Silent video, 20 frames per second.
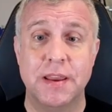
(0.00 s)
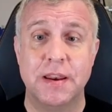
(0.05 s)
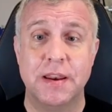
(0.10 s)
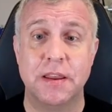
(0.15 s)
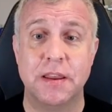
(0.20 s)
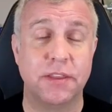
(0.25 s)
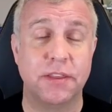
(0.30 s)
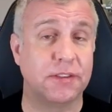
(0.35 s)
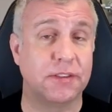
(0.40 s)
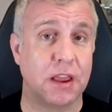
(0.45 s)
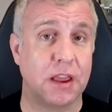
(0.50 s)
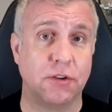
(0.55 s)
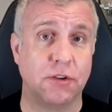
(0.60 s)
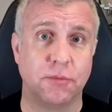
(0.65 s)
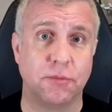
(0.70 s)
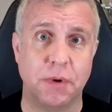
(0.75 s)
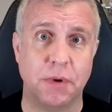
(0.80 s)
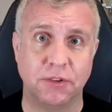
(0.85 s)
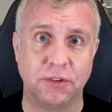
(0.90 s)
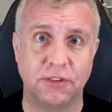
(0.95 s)
Now this header
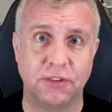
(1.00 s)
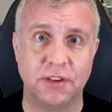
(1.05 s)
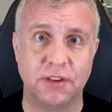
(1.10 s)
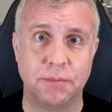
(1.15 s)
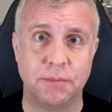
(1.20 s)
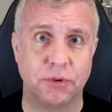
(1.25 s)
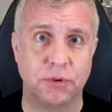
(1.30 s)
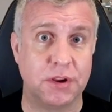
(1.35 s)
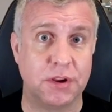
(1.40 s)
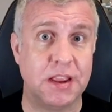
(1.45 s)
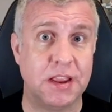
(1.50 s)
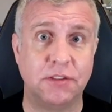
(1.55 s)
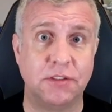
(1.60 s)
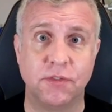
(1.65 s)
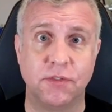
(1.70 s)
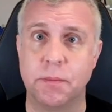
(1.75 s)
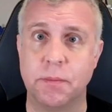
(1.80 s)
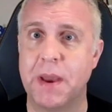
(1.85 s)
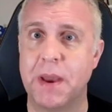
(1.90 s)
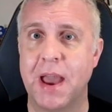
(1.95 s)
is much simpler. Each
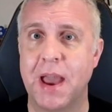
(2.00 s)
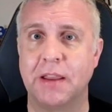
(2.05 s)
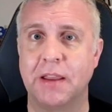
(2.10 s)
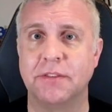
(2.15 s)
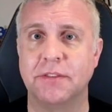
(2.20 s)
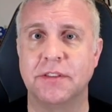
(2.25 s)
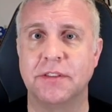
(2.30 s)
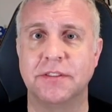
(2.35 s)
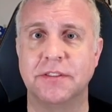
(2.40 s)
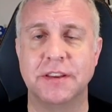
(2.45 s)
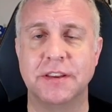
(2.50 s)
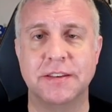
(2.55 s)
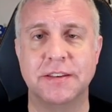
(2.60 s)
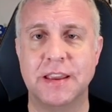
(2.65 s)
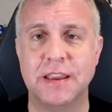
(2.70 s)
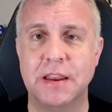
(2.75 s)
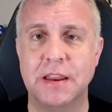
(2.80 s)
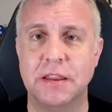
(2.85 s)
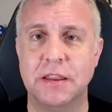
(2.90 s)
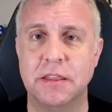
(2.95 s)
of our packets that's
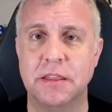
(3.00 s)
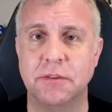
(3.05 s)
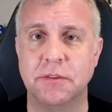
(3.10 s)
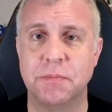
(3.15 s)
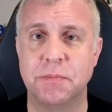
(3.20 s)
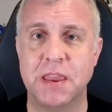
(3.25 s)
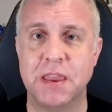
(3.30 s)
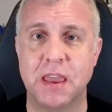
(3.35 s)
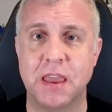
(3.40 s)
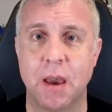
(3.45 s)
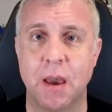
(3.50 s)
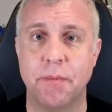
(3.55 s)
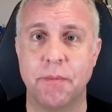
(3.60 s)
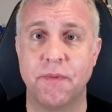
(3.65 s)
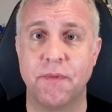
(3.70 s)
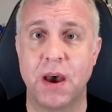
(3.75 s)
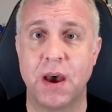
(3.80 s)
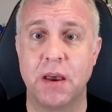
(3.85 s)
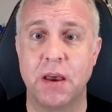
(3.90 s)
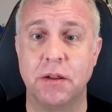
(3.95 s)
contained in this PCAP
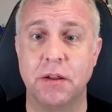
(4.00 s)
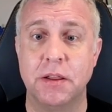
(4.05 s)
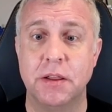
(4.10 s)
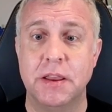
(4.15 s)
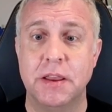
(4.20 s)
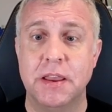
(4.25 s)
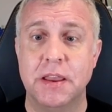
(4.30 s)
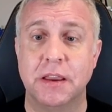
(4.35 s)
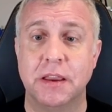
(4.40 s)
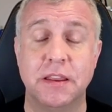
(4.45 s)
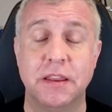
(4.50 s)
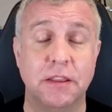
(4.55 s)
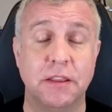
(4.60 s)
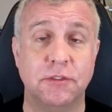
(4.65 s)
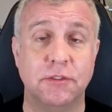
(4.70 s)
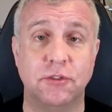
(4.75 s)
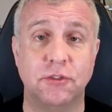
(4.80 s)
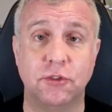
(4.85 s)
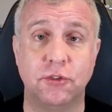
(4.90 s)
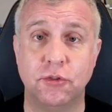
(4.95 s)
file
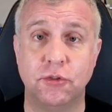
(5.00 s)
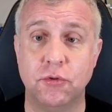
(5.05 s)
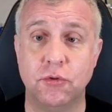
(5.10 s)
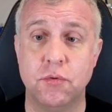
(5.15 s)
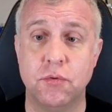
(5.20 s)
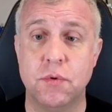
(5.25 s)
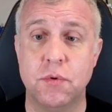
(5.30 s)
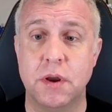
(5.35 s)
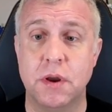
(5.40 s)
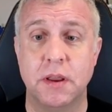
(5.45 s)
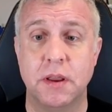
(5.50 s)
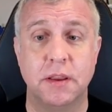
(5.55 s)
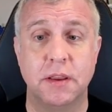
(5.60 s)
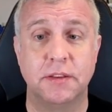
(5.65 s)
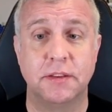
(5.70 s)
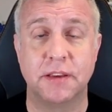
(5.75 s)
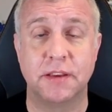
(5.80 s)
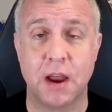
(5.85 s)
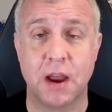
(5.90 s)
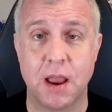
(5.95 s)
contains two
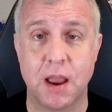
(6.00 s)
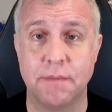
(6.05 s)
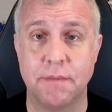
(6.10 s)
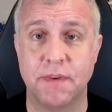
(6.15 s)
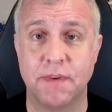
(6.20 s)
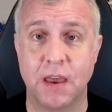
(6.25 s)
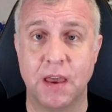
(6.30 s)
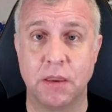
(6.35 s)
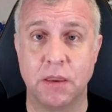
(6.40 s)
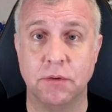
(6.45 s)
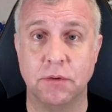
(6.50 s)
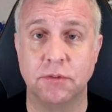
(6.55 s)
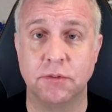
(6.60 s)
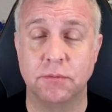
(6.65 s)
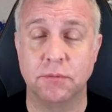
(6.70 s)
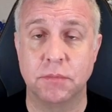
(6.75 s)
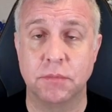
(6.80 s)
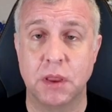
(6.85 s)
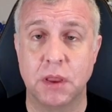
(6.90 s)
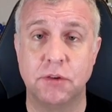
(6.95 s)
time
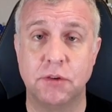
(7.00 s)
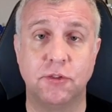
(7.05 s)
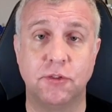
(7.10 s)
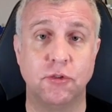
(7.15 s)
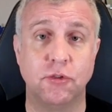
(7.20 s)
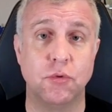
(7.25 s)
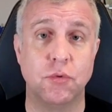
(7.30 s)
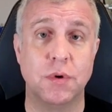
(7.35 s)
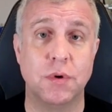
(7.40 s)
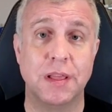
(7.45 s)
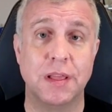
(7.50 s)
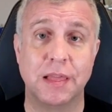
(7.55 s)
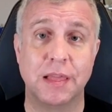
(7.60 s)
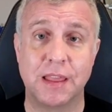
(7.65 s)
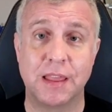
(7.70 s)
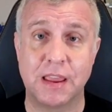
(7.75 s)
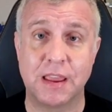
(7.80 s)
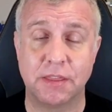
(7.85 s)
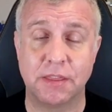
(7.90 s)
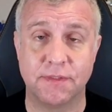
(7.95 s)
values and two
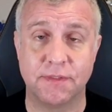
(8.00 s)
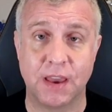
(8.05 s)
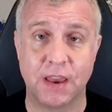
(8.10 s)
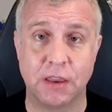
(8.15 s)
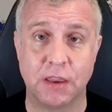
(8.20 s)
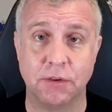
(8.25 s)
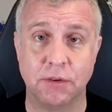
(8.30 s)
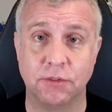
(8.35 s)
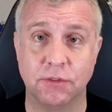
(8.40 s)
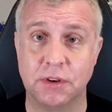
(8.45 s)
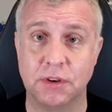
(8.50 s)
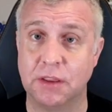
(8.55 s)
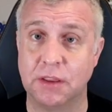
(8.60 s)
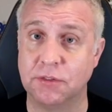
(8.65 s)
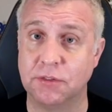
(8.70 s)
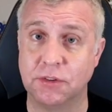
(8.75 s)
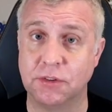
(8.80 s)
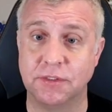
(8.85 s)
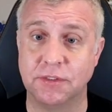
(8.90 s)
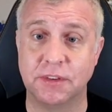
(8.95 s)
length values.
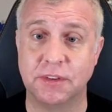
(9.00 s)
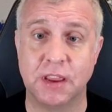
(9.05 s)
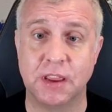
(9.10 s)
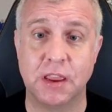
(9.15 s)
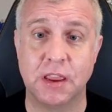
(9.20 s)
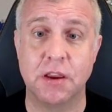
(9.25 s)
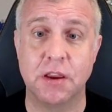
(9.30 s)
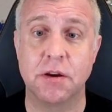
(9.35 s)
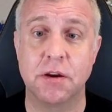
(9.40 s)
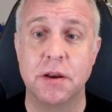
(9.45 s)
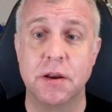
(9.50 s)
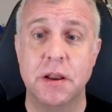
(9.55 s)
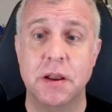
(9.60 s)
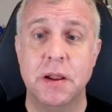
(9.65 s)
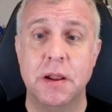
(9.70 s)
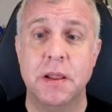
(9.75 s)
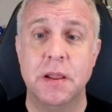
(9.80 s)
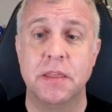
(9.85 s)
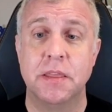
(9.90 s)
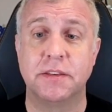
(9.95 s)
As you can see here,
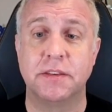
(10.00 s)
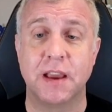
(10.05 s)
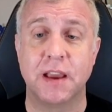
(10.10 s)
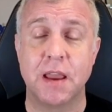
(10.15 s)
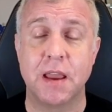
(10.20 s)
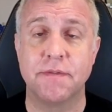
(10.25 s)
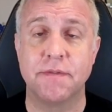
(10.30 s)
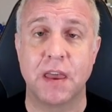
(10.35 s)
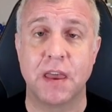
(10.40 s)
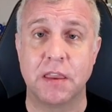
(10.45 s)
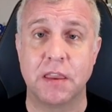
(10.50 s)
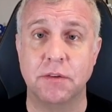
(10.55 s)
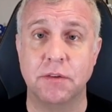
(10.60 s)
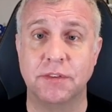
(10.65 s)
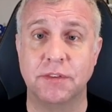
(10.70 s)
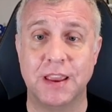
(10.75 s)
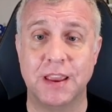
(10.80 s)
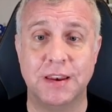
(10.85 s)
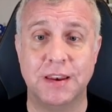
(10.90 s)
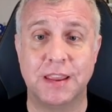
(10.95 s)
the time
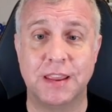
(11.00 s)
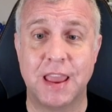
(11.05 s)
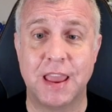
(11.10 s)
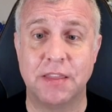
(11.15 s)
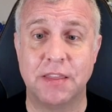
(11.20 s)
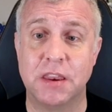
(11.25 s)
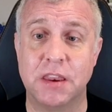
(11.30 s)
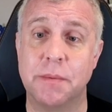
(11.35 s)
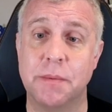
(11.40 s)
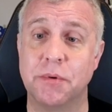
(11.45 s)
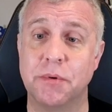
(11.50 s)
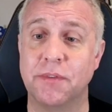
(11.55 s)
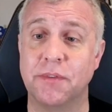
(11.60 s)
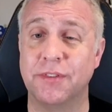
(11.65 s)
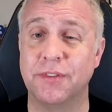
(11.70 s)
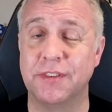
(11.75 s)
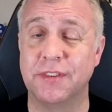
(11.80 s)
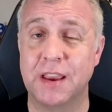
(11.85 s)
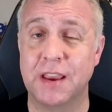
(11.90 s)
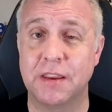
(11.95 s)
values indicate the number of
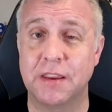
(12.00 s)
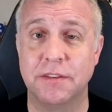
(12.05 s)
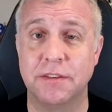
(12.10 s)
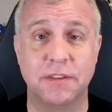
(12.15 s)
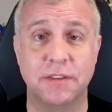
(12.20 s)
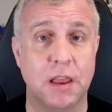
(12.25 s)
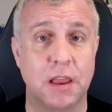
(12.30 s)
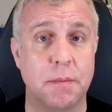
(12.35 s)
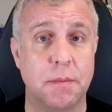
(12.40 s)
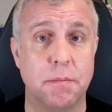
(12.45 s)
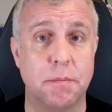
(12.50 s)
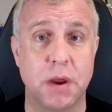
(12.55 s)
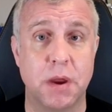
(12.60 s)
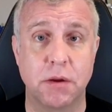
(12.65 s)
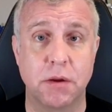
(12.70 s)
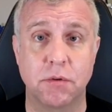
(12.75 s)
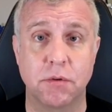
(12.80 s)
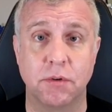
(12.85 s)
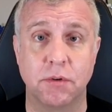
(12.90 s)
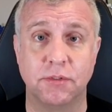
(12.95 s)
seconds and
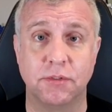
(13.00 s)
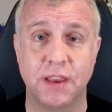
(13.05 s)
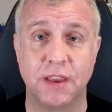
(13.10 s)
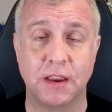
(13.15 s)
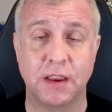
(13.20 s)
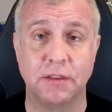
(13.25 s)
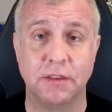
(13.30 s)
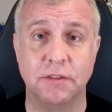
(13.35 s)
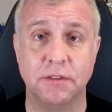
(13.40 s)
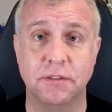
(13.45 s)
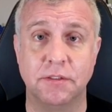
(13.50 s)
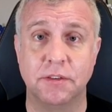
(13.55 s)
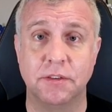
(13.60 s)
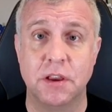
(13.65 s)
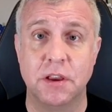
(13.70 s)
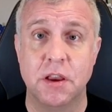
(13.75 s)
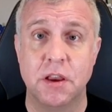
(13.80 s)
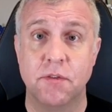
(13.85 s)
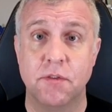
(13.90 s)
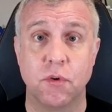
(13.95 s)
microseconds
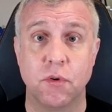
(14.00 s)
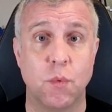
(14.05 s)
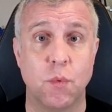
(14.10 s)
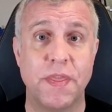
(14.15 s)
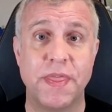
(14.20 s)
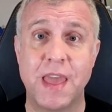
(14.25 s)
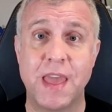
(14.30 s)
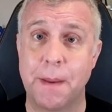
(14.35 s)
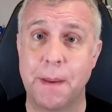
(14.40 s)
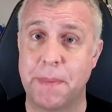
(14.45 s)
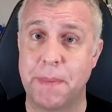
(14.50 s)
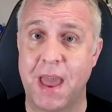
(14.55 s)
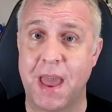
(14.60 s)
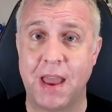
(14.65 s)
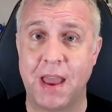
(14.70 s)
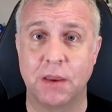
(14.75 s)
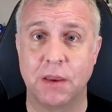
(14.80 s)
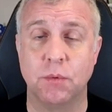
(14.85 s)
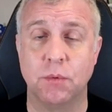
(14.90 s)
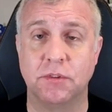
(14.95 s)
for when that
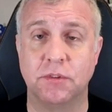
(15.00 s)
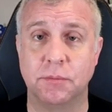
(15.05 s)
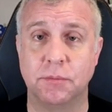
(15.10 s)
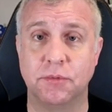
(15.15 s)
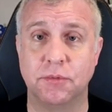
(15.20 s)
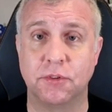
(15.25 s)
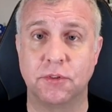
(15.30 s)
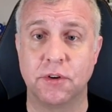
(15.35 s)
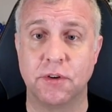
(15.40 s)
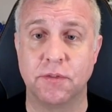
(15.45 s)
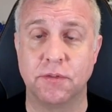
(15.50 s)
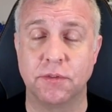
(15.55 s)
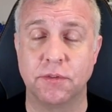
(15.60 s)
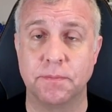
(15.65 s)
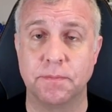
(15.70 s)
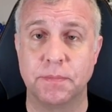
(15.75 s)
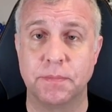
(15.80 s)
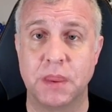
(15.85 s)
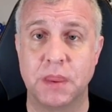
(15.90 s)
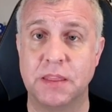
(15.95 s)
packet was observed.
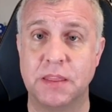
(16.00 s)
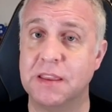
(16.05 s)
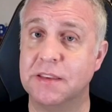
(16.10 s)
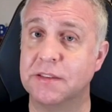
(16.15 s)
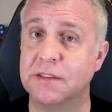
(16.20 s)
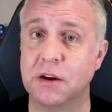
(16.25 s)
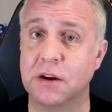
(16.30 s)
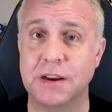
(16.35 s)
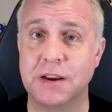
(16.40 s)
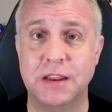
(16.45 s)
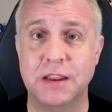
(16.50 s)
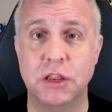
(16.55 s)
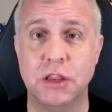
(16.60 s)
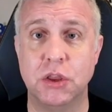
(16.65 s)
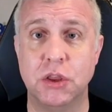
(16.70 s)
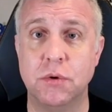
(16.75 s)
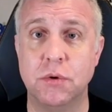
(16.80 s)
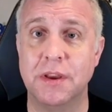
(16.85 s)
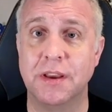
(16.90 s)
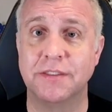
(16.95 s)
Now, these are in
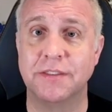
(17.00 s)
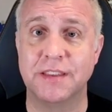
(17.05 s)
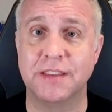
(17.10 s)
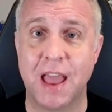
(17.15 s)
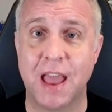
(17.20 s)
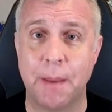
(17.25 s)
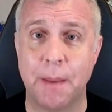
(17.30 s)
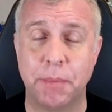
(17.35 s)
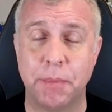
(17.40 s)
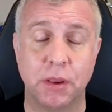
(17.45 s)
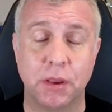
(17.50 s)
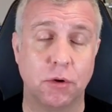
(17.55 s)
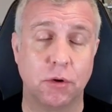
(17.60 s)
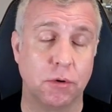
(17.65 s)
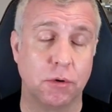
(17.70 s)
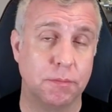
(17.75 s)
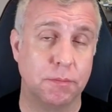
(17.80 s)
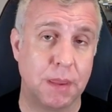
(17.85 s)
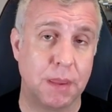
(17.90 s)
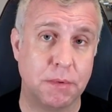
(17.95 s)
Unix Epic,
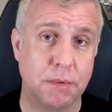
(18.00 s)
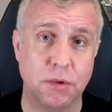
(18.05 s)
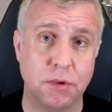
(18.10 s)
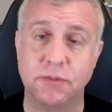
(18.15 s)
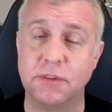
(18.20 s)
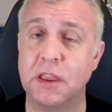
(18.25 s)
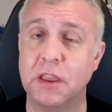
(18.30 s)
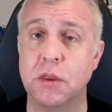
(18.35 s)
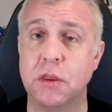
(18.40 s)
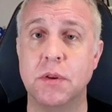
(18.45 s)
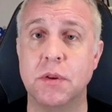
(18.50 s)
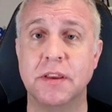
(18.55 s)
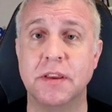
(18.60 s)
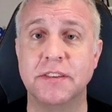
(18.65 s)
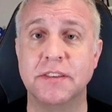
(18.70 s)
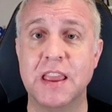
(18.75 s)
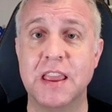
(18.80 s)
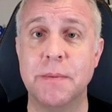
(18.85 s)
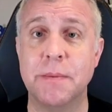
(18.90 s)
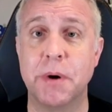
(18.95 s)
or maybe you say
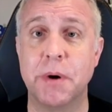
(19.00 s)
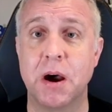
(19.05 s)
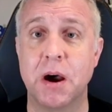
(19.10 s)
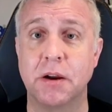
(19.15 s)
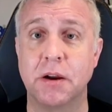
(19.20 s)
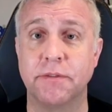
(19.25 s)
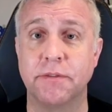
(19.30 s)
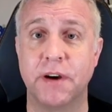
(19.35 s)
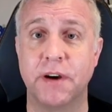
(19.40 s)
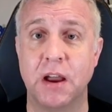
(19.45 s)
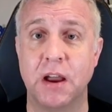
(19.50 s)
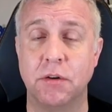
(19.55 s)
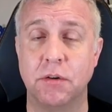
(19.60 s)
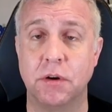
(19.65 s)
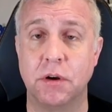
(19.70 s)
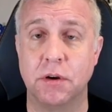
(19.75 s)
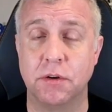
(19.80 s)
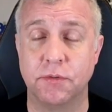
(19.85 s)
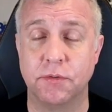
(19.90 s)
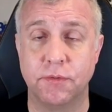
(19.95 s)
Unix Epoch file
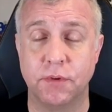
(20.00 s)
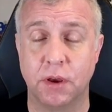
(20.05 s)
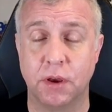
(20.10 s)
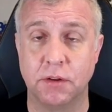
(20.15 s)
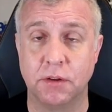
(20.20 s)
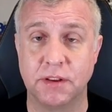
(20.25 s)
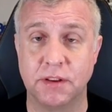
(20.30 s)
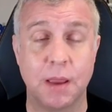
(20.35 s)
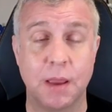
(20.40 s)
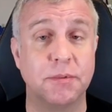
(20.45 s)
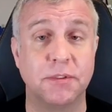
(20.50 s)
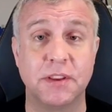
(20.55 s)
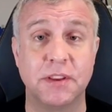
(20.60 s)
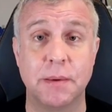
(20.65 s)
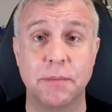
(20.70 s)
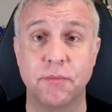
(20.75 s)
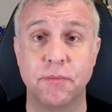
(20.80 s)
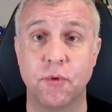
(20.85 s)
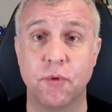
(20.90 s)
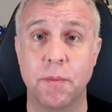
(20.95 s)
of uh,
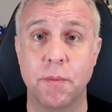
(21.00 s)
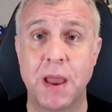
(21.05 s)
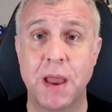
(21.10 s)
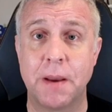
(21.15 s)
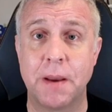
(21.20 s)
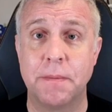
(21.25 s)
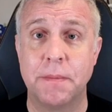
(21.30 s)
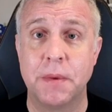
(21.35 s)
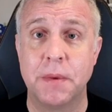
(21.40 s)
timestamp format